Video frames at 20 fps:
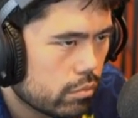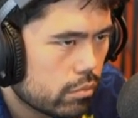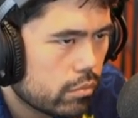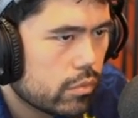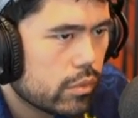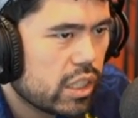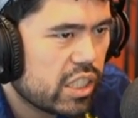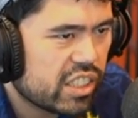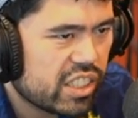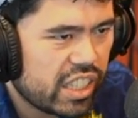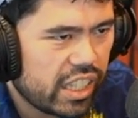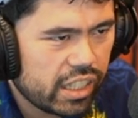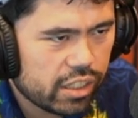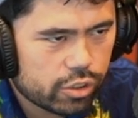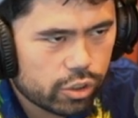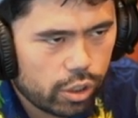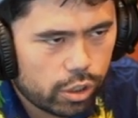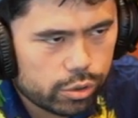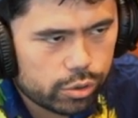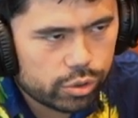His king is
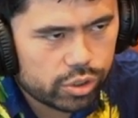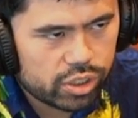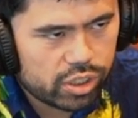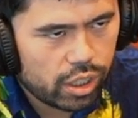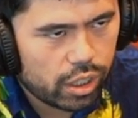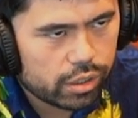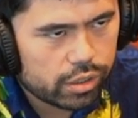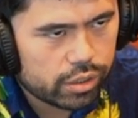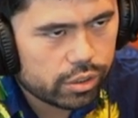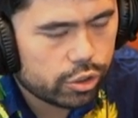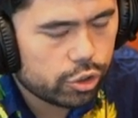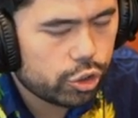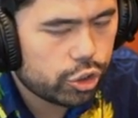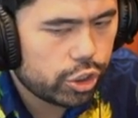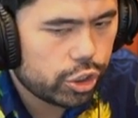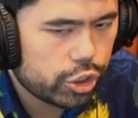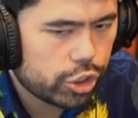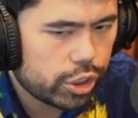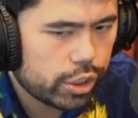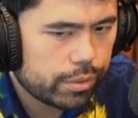also stuck. This is
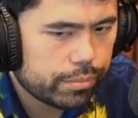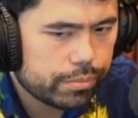GG.